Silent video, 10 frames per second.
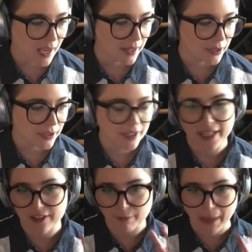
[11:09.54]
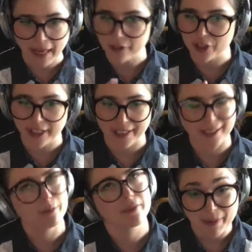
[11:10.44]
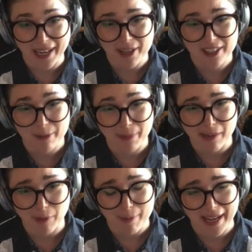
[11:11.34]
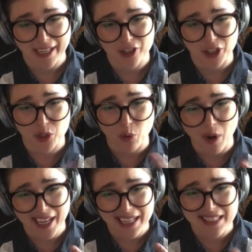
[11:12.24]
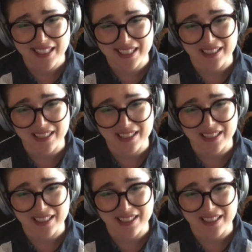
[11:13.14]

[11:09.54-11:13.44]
other kinds of packaging. And I ended up buying my packaging twice because it